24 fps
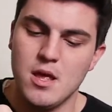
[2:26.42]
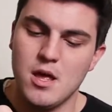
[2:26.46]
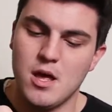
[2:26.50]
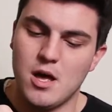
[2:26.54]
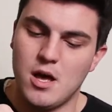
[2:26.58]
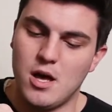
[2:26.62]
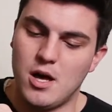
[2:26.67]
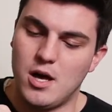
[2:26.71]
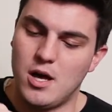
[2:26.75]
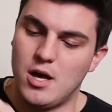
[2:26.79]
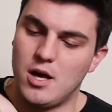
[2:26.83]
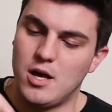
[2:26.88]

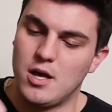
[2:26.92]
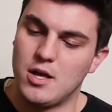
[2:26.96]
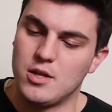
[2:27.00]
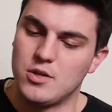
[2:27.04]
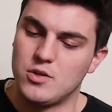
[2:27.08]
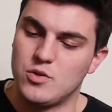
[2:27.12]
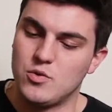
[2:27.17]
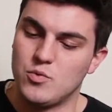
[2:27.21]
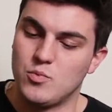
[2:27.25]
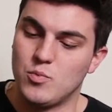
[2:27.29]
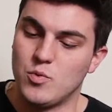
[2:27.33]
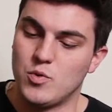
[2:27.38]

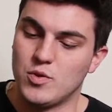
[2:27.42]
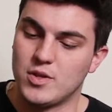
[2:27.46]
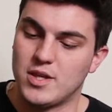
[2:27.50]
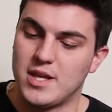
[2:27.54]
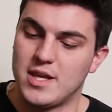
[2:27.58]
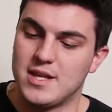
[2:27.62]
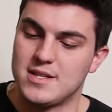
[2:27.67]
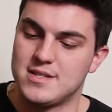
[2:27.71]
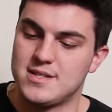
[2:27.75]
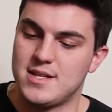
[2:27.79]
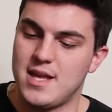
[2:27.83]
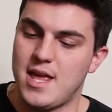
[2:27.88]
You will
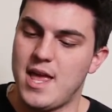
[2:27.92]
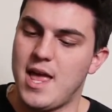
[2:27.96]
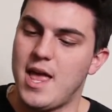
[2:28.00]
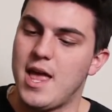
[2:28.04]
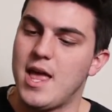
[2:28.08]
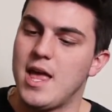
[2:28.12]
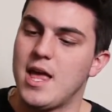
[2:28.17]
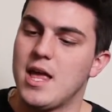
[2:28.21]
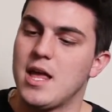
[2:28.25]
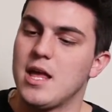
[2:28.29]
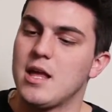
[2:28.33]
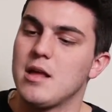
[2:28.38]
get
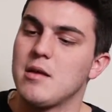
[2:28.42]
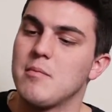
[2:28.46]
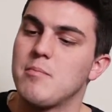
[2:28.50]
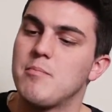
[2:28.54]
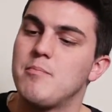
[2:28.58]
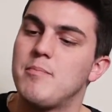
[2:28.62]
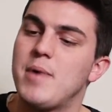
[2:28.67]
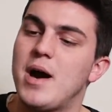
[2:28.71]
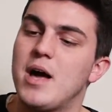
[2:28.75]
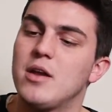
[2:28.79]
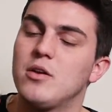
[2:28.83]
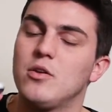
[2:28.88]
a
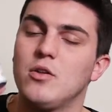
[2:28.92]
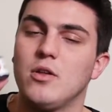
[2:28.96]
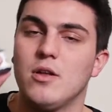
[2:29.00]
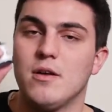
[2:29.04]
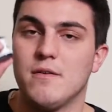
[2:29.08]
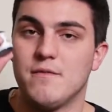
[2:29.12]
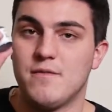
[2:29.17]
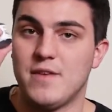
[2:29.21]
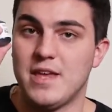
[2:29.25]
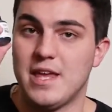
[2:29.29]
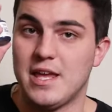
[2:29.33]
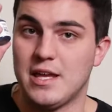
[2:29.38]
bottle
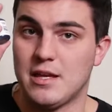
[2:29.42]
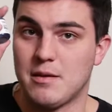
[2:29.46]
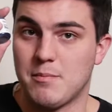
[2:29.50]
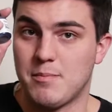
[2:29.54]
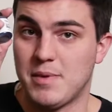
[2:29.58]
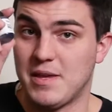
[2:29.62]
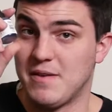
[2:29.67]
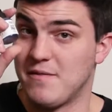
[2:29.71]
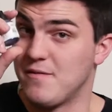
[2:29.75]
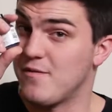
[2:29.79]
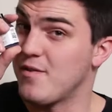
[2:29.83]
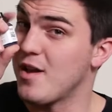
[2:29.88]
of ink.
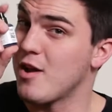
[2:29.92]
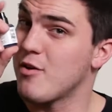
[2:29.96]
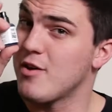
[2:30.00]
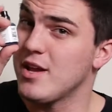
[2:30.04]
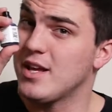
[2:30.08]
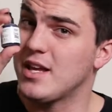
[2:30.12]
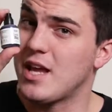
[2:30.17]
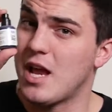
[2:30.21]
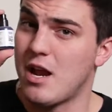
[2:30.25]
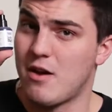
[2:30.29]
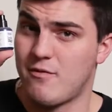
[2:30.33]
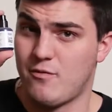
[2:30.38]
Be very
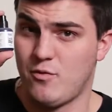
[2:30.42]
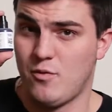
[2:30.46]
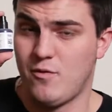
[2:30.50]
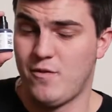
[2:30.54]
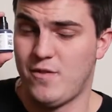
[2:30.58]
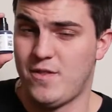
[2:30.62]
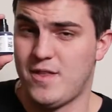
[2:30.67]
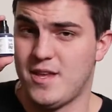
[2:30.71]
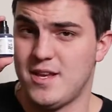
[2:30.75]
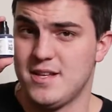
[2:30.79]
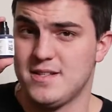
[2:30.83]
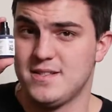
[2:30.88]
careful with
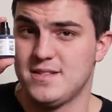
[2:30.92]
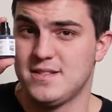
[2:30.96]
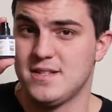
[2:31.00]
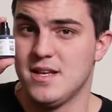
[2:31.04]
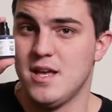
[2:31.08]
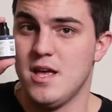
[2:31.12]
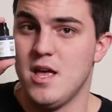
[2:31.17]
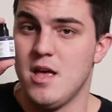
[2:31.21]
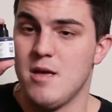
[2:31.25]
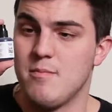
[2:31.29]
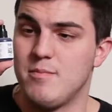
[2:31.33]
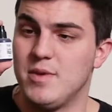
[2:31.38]
this
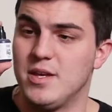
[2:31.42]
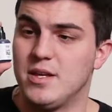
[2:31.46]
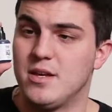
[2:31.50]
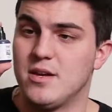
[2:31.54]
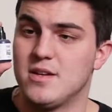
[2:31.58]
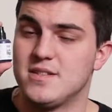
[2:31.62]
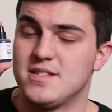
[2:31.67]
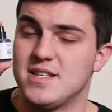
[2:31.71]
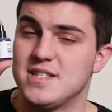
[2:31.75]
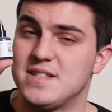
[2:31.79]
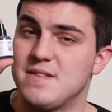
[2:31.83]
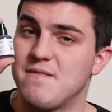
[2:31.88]

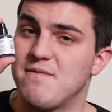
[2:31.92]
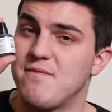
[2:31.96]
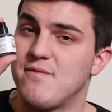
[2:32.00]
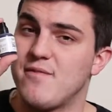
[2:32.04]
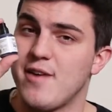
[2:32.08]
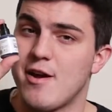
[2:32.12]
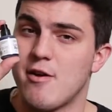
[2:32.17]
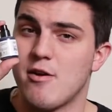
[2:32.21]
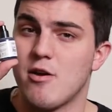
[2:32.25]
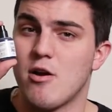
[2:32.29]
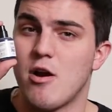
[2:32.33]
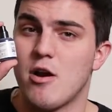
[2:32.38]
because it's
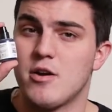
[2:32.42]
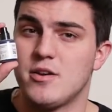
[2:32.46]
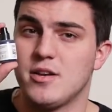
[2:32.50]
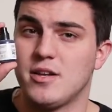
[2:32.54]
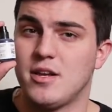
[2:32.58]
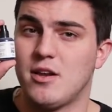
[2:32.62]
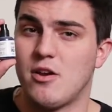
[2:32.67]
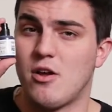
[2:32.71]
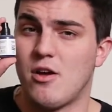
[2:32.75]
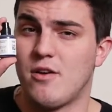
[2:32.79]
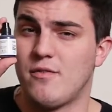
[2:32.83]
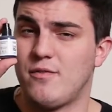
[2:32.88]
very hard to
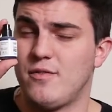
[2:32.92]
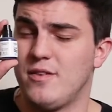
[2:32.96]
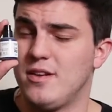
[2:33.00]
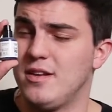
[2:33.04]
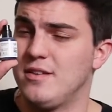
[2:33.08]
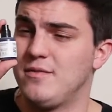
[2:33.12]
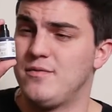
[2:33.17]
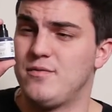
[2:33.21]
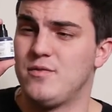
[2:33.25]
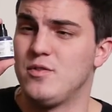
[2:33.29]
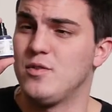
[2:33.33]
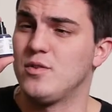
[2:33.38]
get off
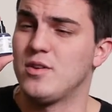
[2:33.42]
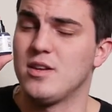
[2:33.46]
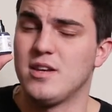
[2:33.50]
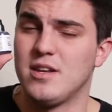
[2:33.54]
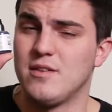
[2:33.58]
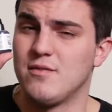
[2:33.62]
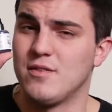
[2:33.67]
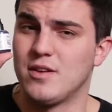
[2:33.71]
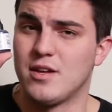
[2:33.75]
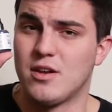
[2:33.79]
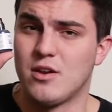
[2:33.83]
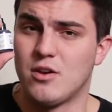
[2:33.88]
if you can
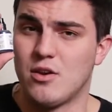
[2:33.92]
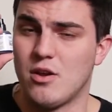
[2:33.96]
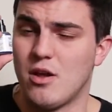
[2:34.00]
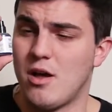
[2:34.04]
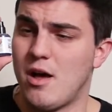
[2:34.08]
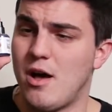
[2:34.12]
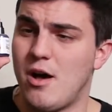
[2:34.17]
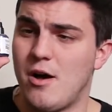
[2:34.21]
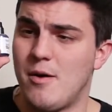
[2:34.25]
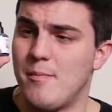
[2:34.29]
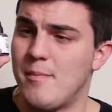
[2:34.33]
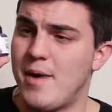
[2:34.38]
even get it
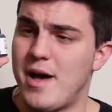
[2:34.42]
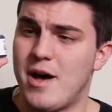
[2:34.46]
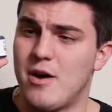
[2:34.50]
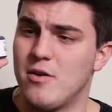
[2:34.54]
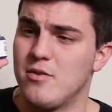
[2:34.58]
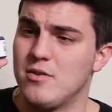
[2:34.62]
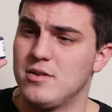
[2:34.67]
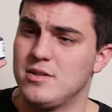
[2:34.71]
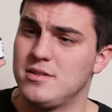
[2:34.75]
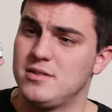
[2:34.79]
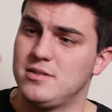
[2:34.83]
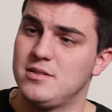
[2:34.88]

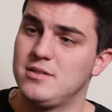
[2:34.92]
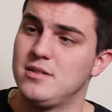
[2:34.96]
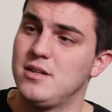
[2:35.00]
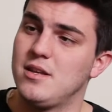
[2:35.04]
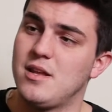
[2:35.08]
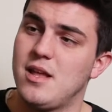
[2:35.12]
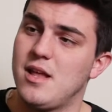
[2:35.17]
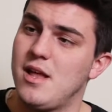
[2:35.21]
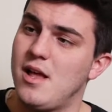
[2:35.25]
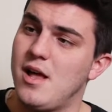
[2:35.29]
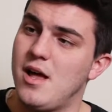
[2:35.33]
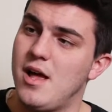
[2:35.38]
out.
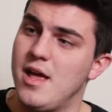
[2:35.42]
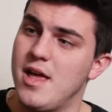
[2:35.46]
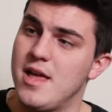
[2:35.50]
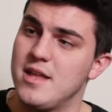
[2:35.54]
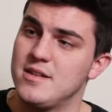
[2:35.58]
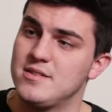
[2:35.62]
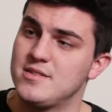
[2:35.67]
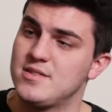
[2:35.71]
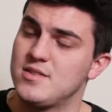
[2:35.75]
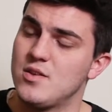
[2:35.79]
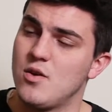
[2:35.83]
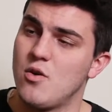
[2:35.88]

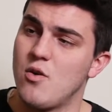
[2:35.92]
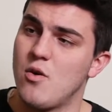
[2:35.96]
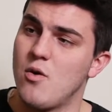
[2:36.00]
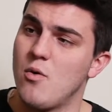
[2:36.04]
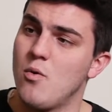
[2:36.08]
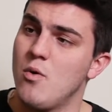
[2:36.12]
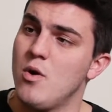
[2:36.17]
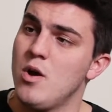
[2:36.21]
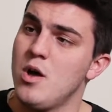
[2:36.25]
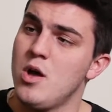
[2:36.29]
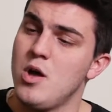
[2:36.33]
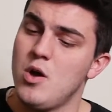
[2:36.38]
And
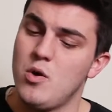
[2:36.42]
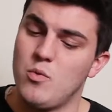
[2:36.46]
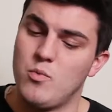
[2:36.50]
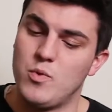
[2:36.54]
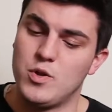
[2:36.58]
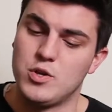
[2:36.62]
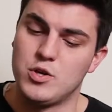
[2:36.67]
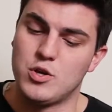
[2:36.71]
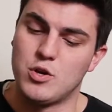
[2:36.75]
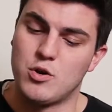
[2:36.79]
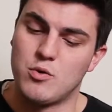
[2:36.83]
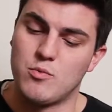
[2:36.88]
so when
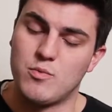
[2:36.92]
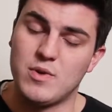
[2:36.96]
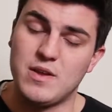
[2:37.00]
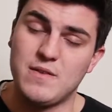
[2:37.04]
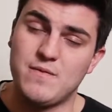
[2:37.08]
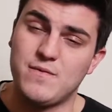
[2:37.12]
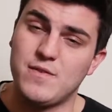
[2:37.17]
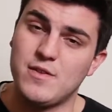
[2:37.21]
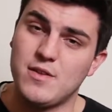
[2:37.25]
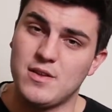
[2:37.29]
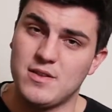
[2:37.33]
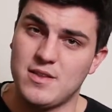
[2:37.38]
you're
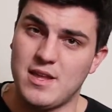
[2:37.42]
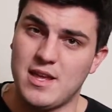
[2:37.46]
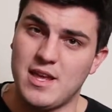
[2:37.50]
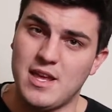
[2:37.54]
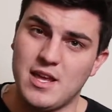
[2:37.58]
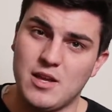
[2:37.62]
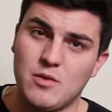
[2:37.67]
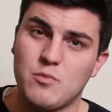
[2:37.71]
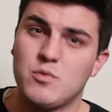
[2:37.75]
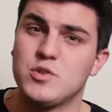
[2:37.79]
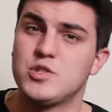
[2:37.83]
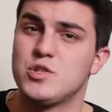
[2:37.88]
refilling the
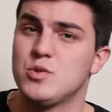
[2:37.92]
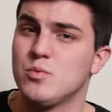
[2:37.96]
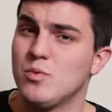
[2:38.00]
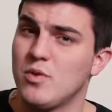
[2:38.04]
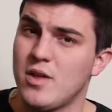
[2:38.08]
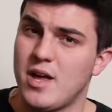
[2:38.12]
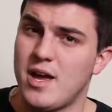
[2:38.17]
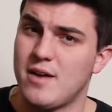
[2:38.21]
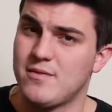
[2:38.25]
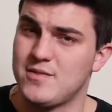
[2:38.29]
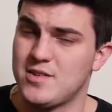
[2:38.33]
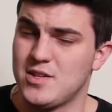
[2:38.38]
ink, which you will
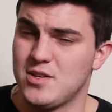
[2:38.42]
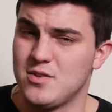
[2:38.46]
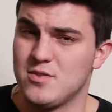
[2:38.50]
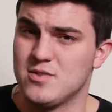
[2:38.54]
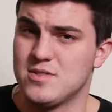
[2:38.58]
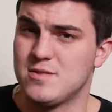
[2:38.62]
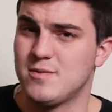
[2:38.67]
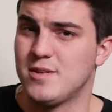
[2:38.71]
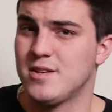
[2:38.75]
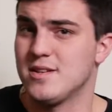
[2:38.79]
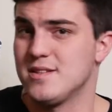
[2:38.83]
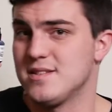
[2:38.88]
have to
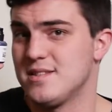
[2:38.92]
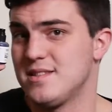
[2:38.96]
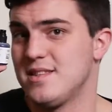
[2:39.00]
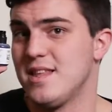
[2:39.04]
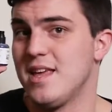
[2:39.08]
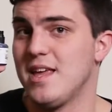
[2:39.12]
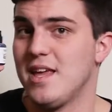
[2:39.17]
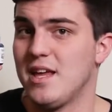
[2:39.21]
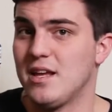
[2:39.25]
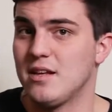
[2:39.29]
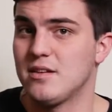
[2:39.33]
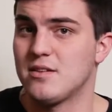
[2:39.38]
use because the
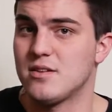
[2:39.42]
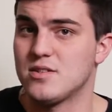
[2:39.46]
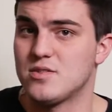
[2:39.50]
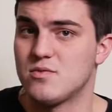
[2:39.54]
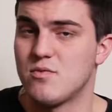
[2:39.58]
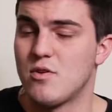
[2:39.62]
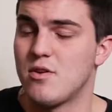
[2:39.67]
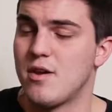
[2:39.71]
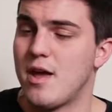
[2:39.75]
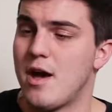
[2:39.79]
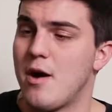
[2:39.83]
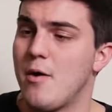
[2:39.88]
ink does
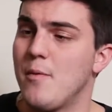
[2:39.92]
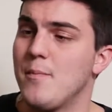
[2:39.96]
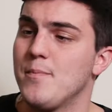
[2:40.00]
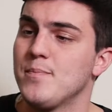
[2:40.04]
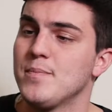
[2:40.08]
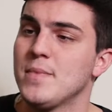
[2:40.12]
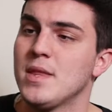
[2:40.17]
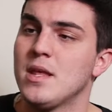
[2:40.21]
run out,